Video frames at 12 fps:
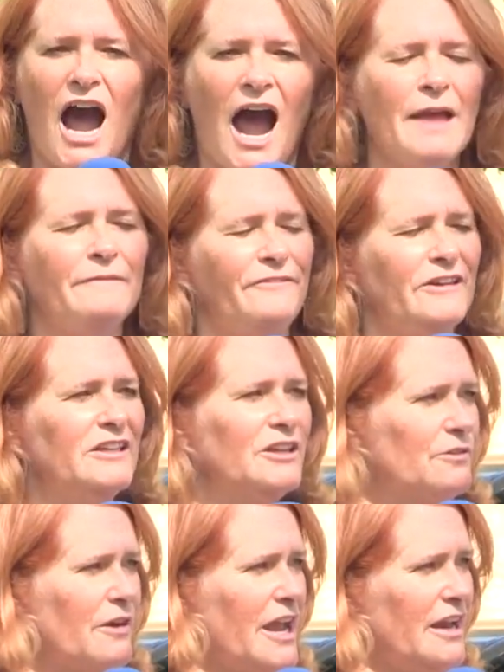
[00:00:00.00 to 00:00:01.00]
I'm feeling
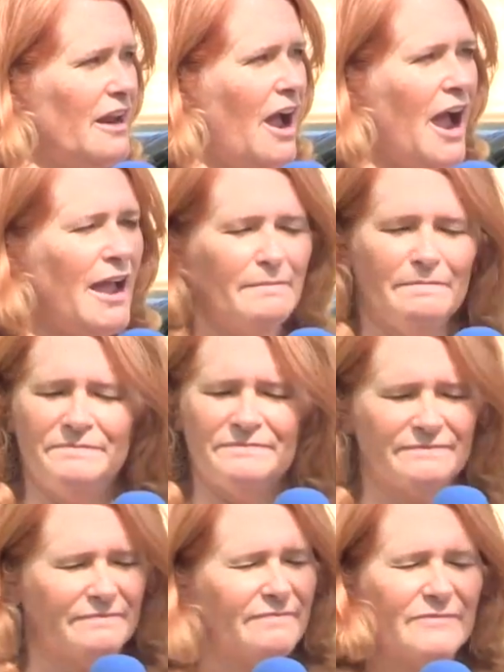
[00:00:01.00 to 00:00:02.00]
great. I'm,
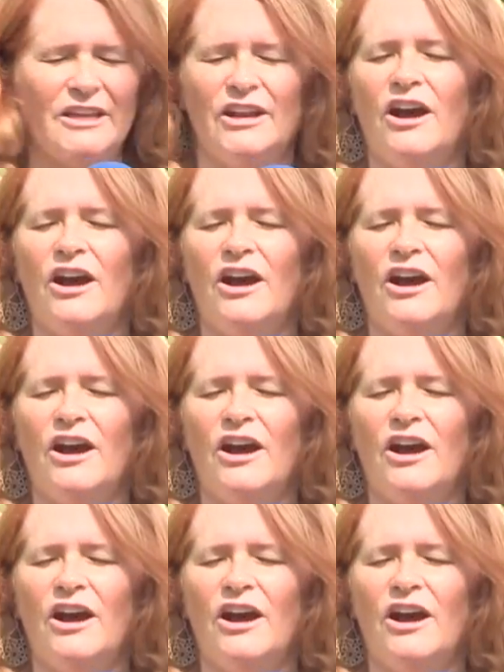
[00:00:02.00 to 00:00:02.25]
you